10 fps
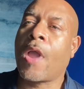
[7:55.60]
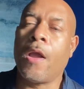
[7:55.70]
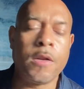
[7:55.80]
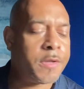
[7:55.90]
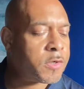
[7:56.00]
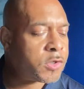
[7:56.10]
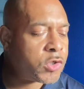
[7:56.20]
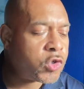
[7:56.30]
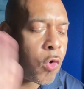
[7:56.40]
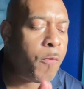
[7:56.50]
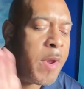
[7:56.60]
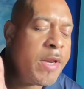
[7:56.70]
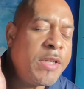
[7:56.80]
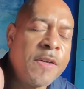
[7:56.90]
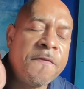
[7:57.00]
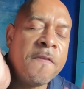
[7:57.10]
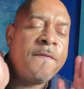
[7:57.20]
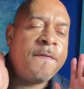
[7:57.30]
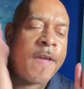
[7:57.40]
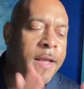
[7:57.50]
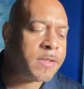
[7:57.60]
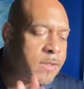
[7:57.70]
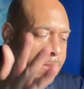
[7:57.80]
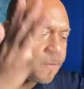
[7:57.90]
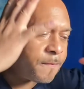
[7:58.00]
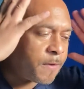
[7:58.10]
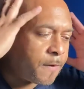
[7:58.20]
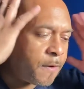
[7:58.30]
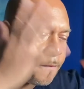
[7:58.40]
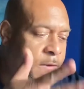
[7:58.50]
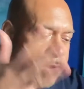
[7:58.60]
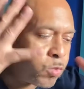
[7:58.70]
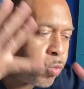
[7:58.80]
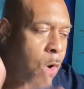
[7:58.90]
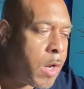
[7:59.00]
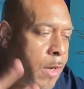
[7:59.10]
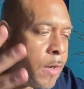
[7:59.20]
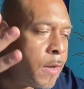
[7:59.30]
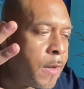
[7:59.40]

there's so many different facets of, of this one